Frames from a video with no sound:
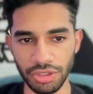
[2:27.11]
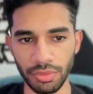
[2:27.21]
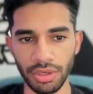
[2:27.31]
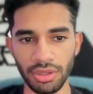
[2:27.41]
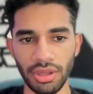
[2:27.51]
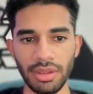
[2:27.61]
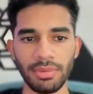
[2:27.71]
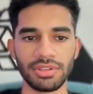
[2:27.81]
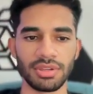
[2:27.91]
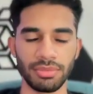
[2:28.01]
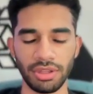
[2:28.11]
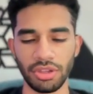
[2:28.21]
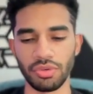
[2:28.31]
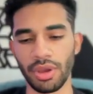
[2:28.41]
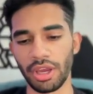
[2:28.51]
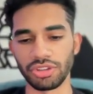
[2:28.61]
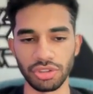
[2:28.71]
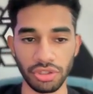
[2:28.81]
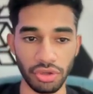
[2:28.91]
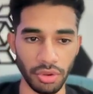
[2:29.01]
You want to name it something that you
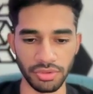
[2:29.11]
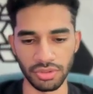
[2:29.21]
actually know.